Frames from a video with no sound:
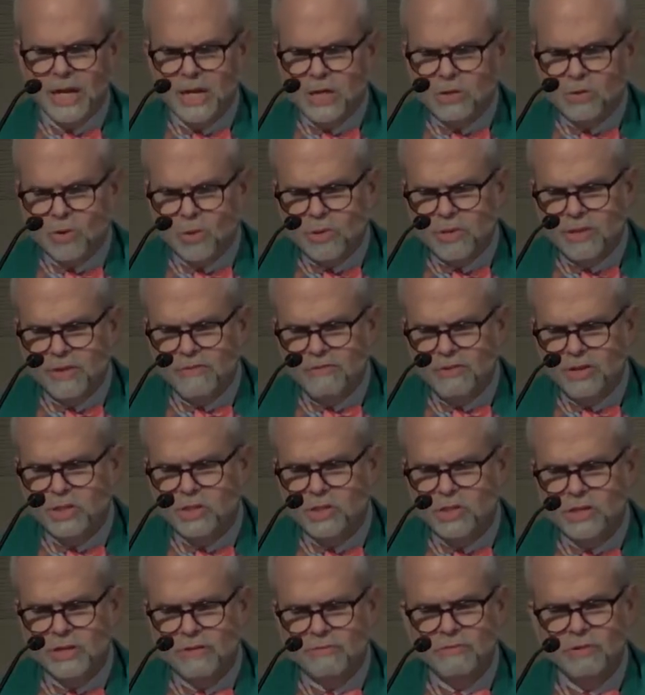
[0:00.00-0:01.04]
toward the
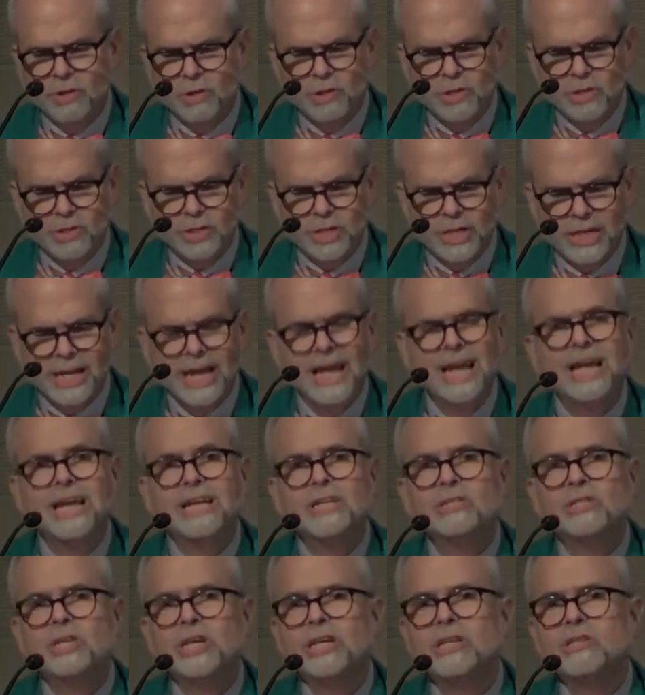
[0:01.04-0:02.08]
vision of flourishing,
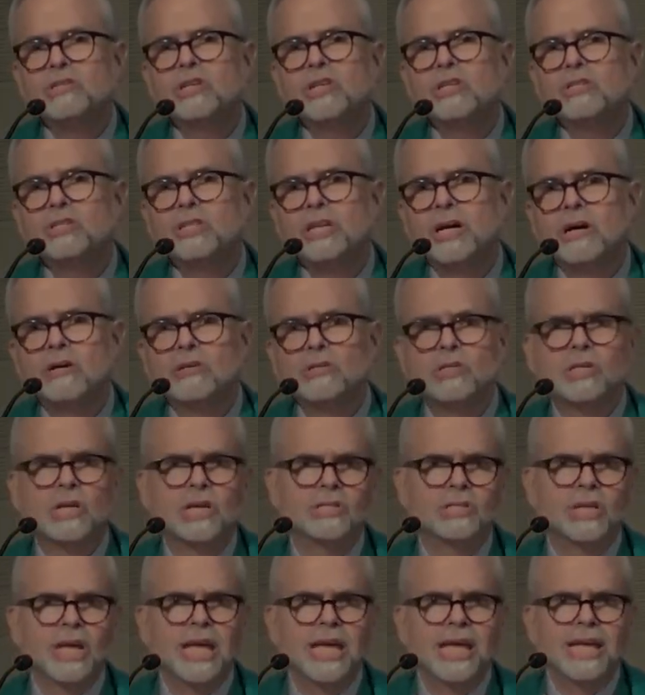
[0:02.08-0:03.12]
Jesus tells
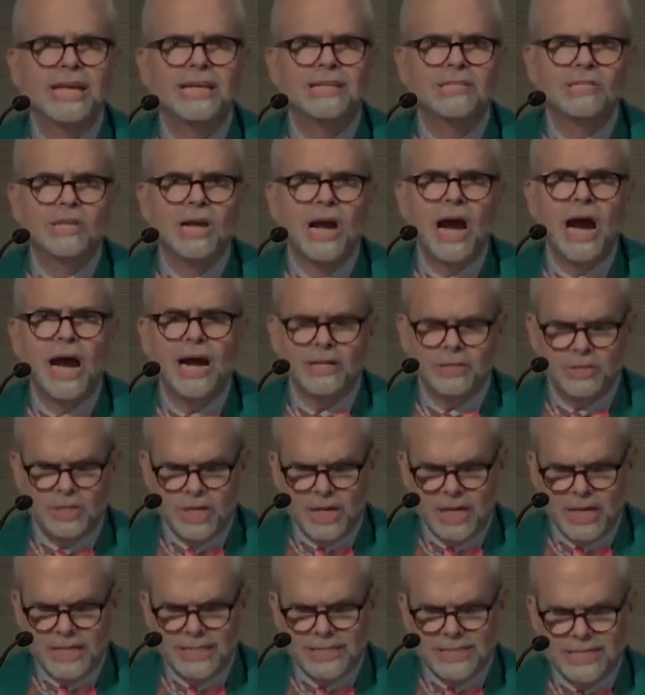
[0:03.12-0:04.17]
us is God's
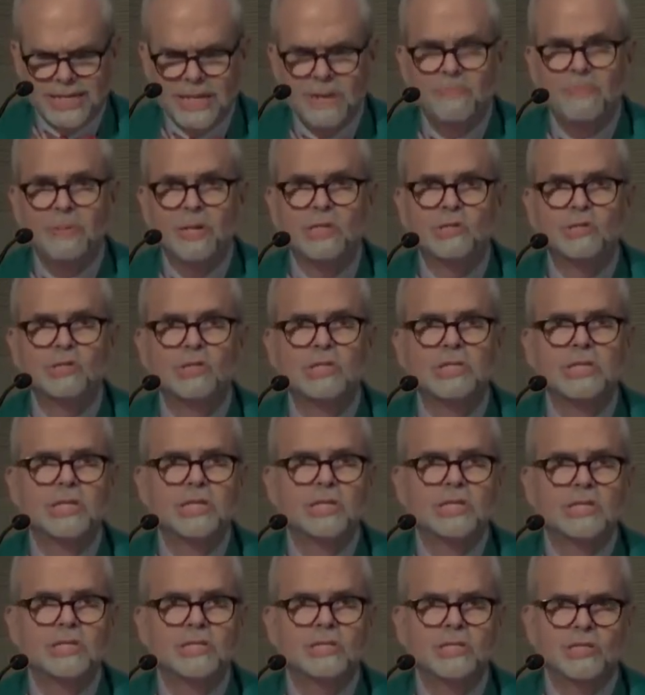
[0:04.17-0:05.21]
deepest
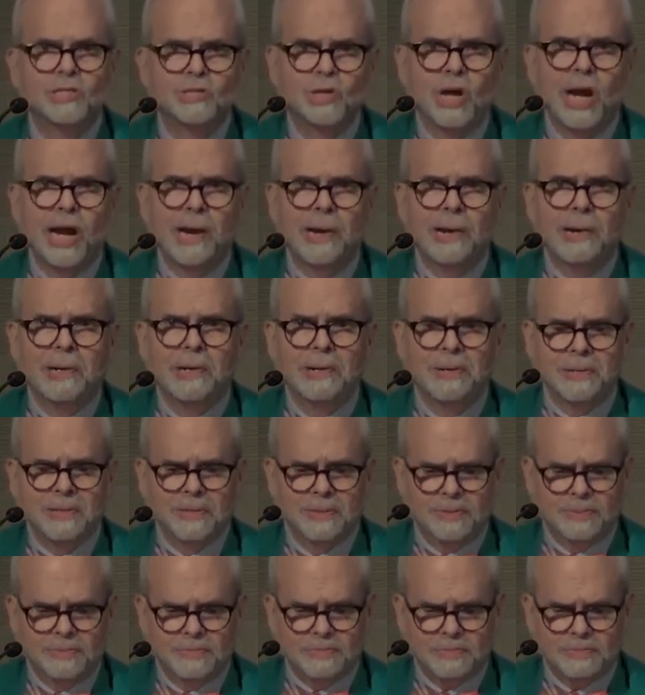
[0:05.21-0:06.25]
desire.
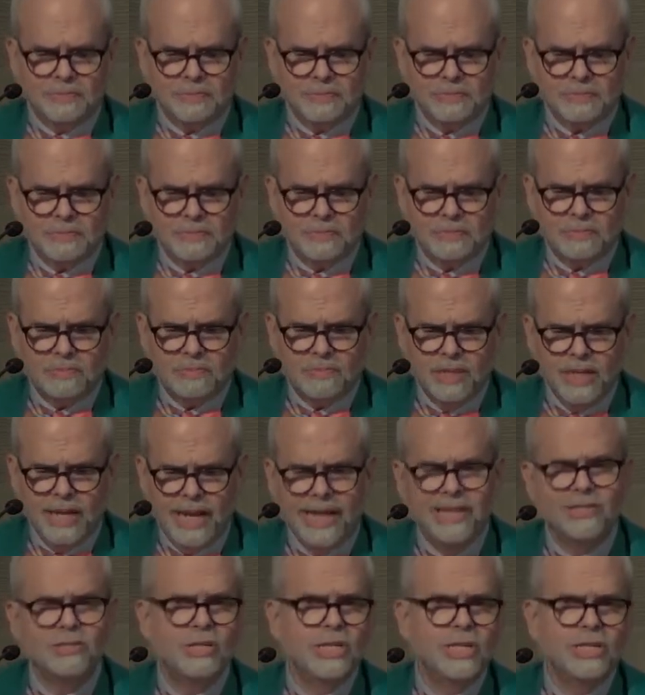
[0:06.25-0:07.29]

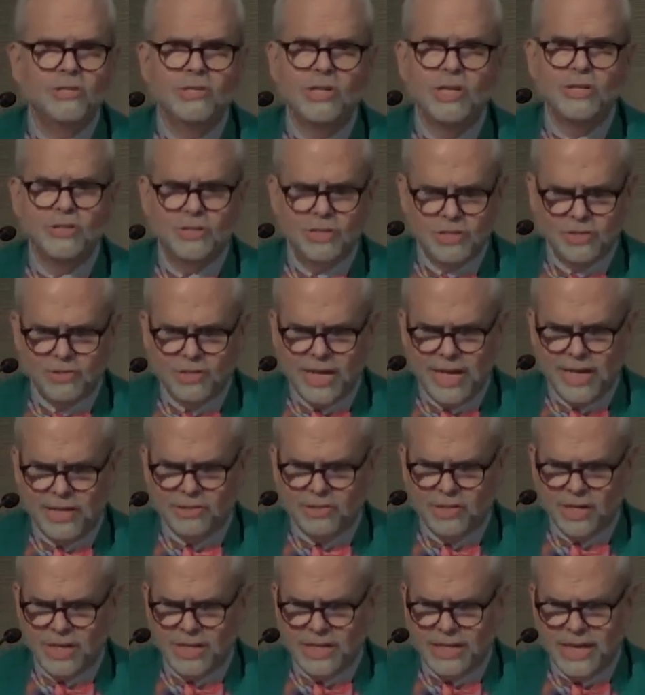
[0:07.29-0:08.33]
And Jesus
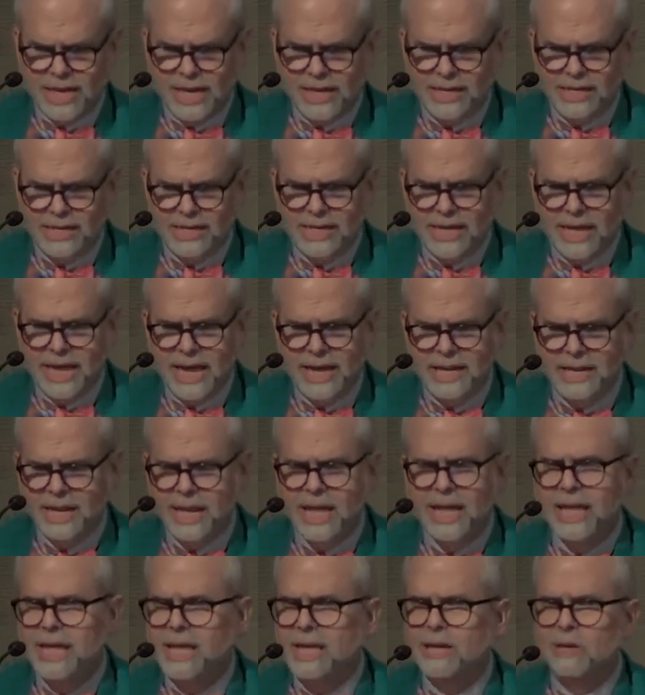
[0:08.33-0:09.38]
says again and again,
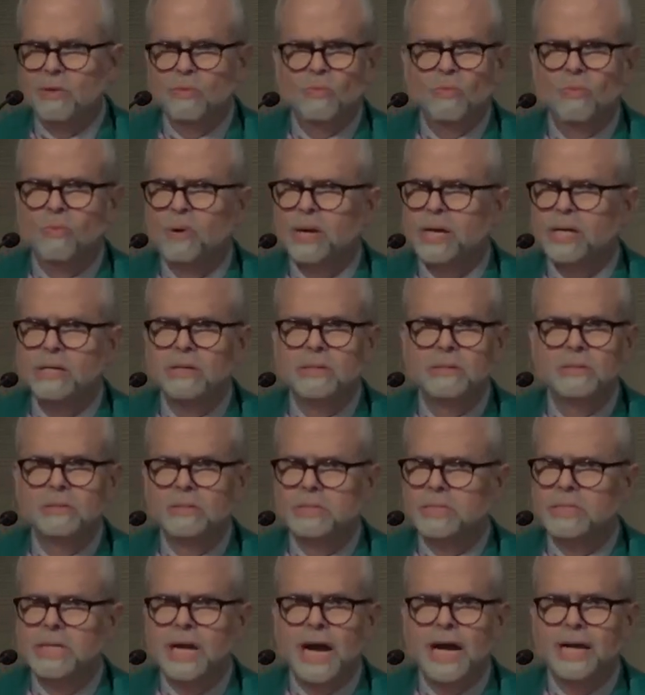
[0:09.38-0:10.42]
it will
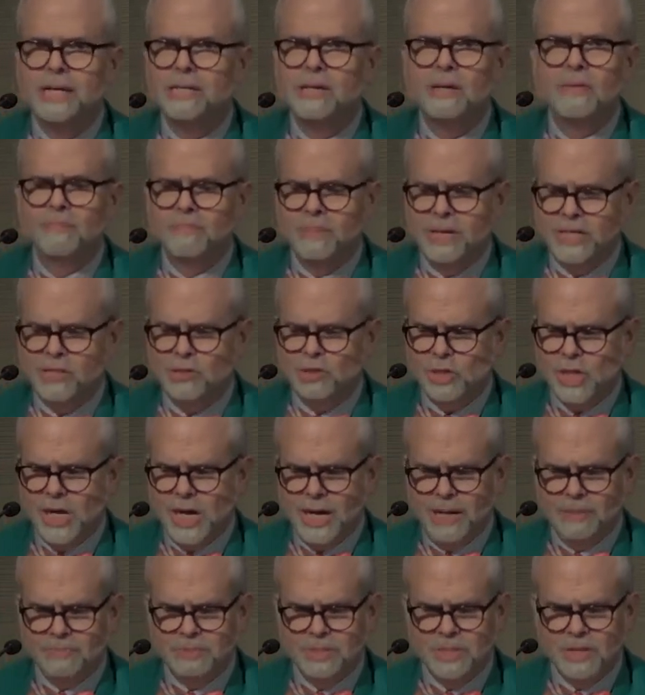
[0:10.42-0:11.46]
not be
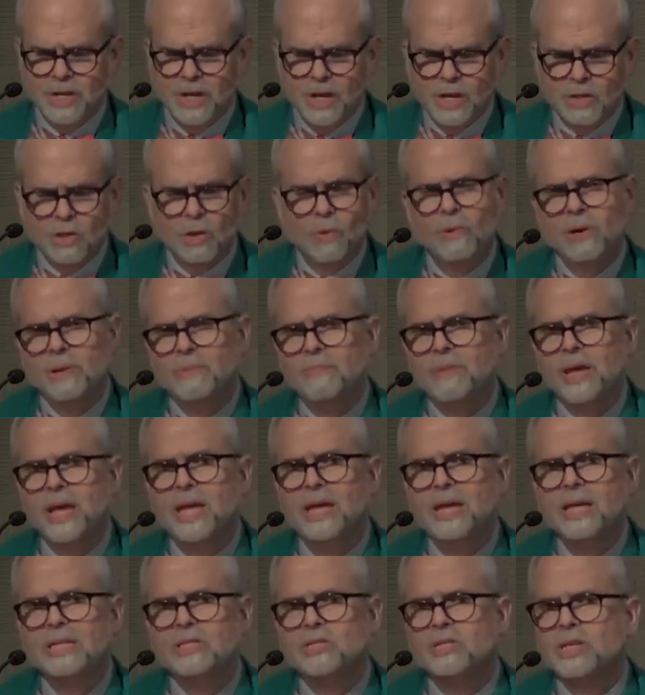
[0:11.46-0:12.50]
stopped, though it
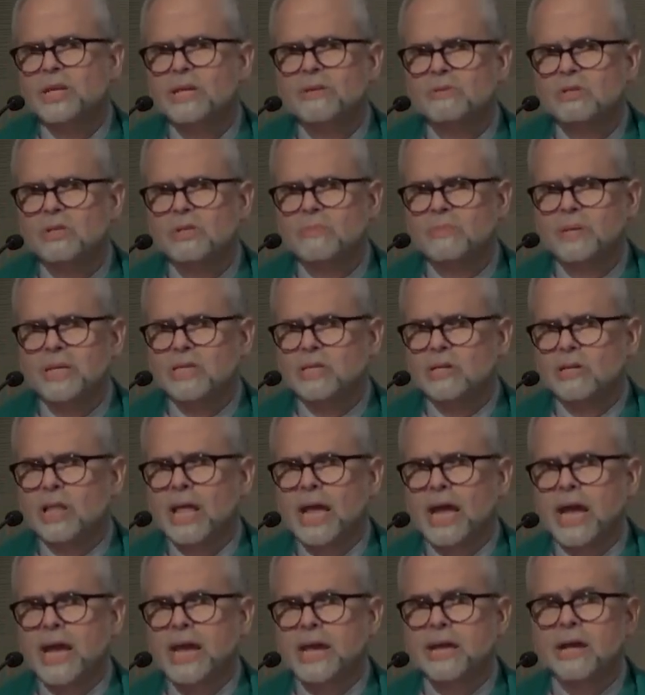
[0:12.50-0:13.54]
may seem to be
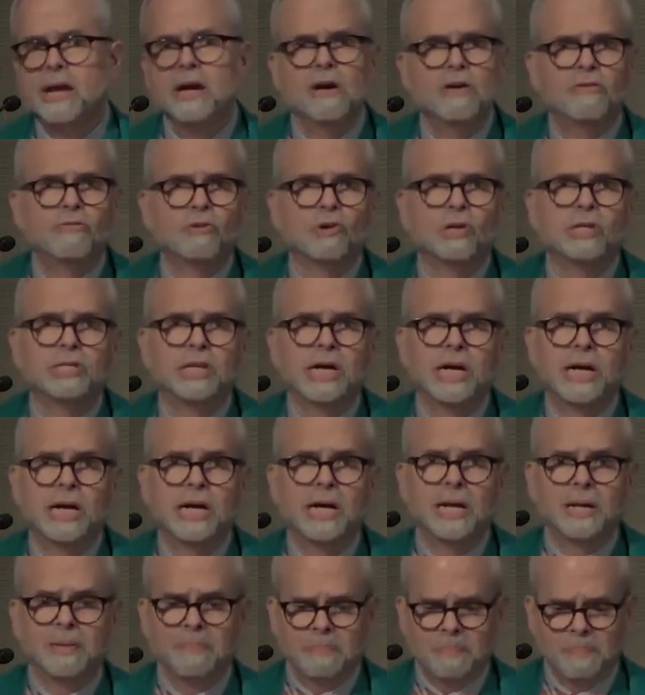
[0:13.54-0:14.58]
delayed for a
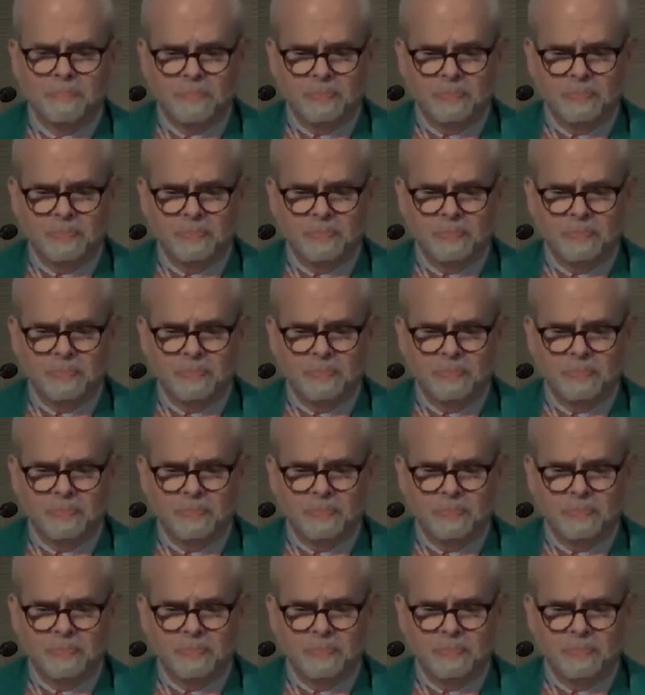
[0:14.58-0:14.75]
time.